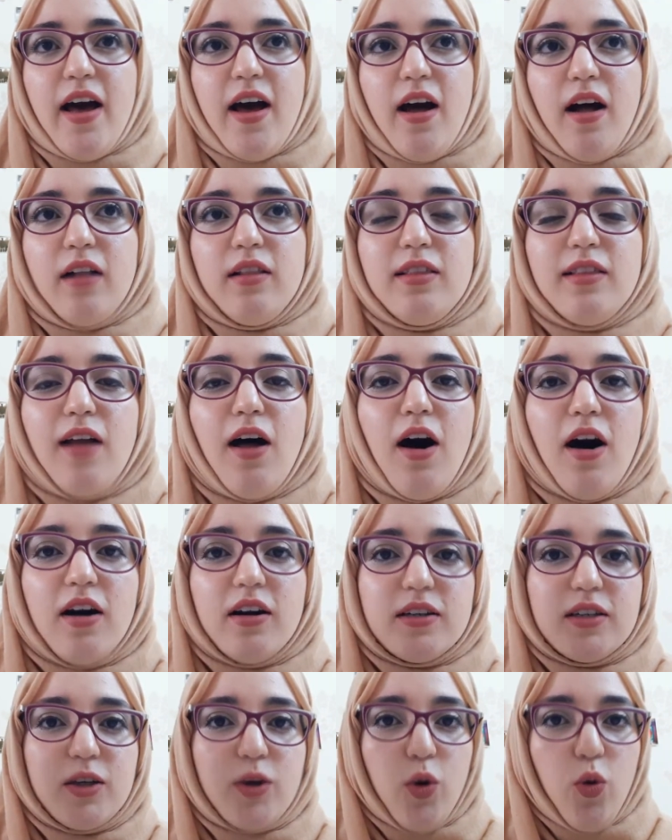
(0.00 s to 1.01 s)

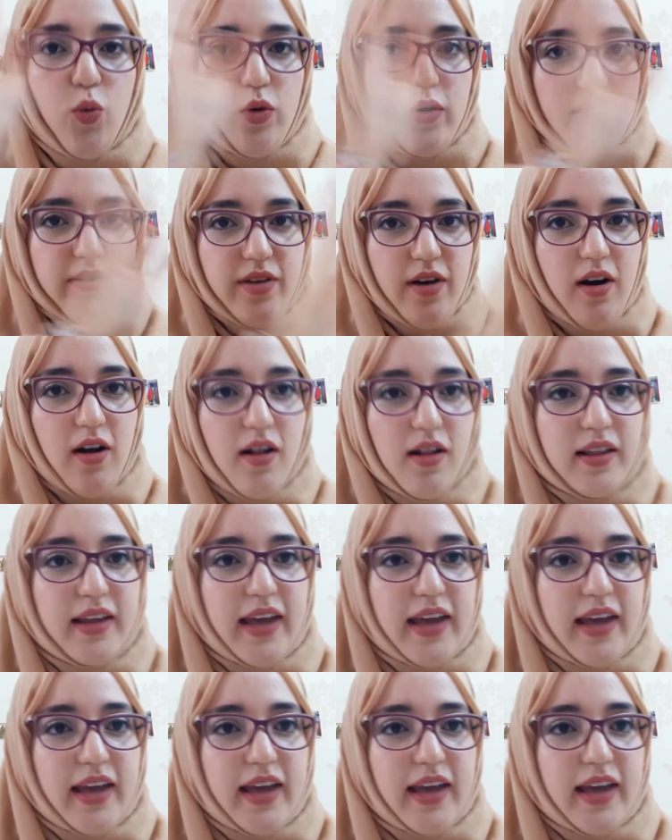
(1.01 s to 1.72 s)
along with all